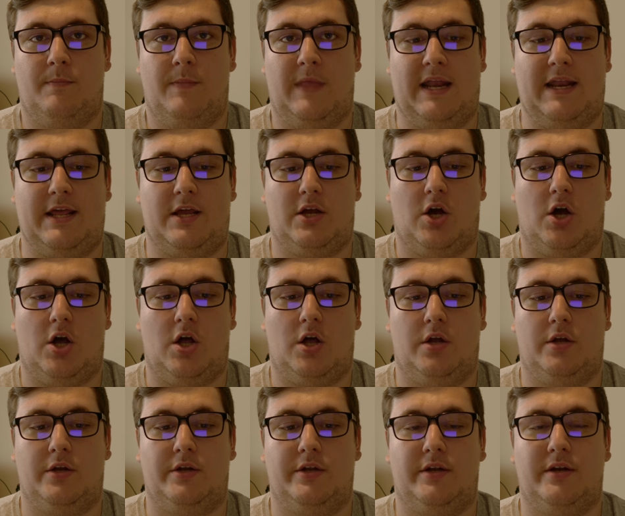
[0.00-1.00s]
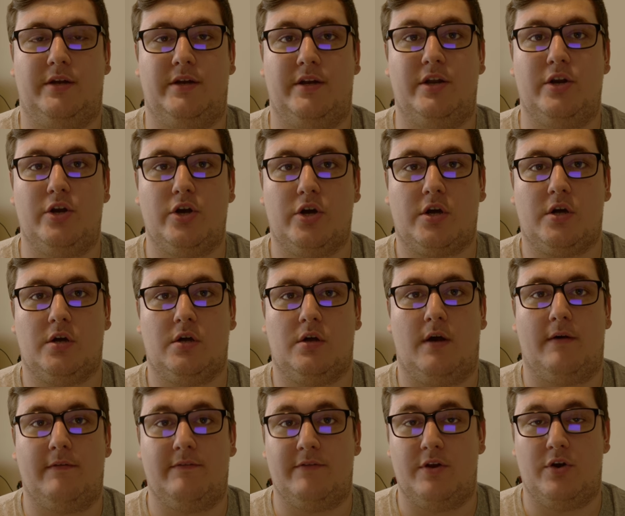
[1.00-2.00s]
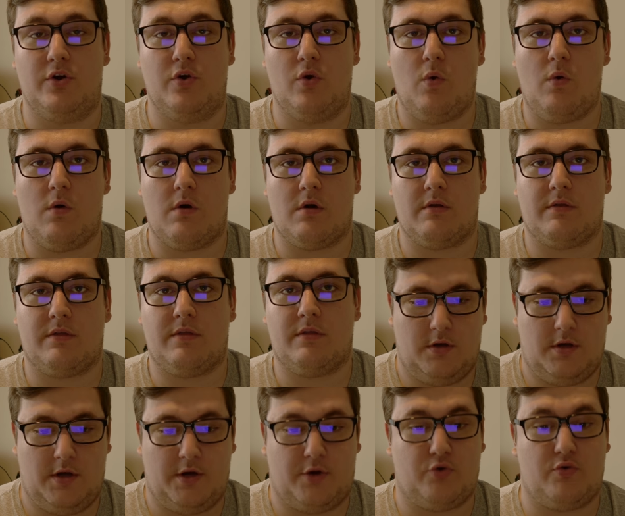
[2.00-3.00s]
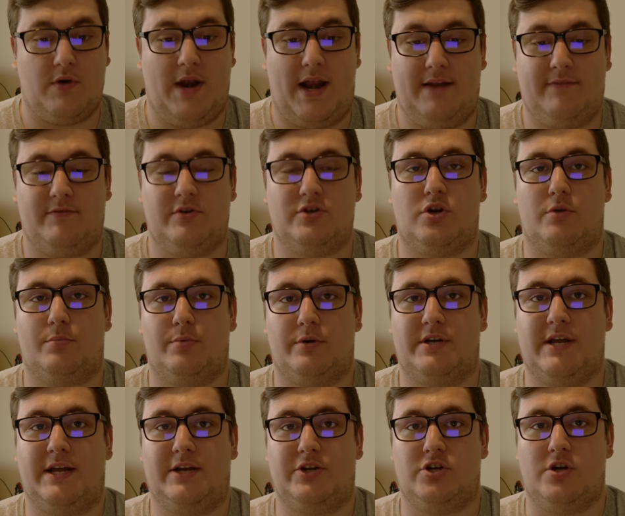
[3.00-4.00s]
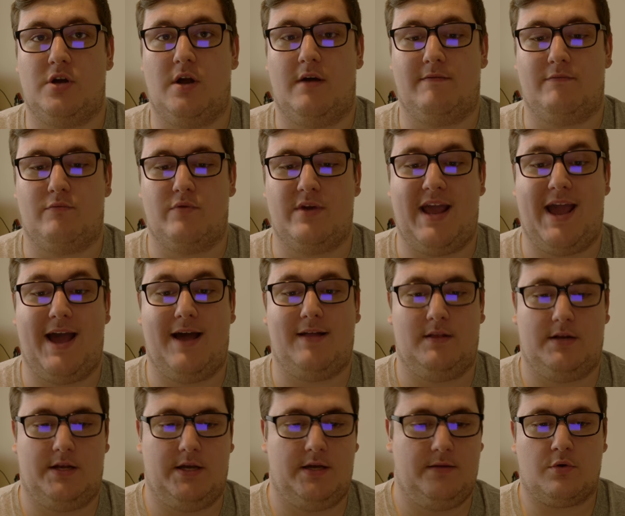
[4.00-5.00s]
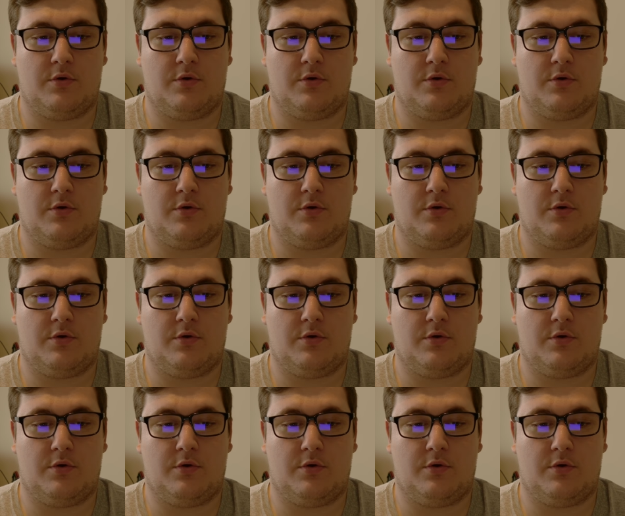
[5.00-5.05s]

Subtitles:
and he called Nanook of the North a creative interpretation of reality.